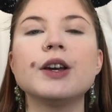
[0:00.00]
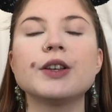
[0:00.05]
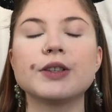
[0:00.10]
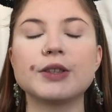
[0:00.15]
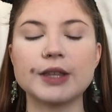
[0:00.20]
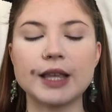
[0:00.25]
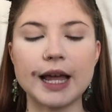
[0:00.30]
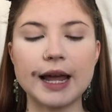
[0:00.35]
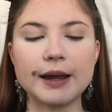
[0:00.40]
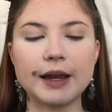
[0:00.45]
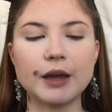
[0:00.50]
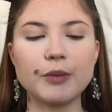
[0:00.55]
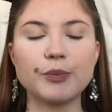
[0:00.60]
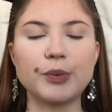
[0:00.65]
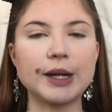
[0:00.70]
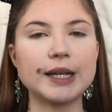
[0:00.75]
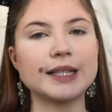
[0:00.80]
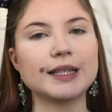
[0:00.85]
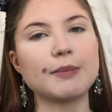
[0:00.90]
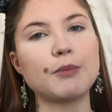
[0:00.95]
so that I can
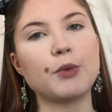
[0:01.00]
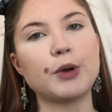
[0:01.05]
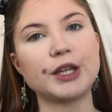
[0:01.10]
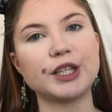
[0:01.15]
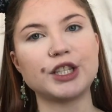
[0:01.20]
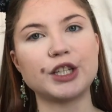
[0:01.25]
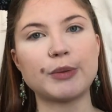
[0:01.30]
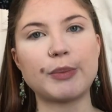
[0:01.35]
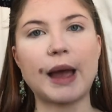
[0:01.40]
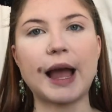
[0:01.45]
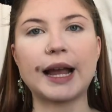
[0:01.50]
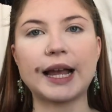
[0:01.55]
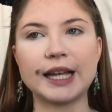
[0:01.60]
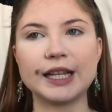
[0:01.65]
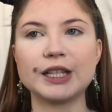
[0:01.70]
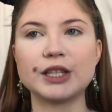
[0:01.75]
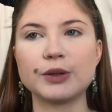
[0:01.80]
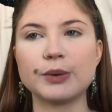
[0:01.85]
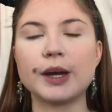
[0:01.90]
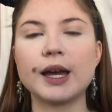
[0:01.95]
bring some moisture back
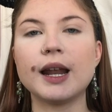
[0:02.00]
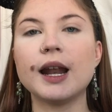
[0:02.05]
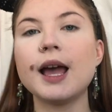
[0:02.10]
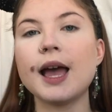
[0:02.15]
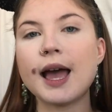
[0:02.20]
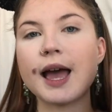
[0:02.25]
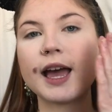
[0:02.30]
into it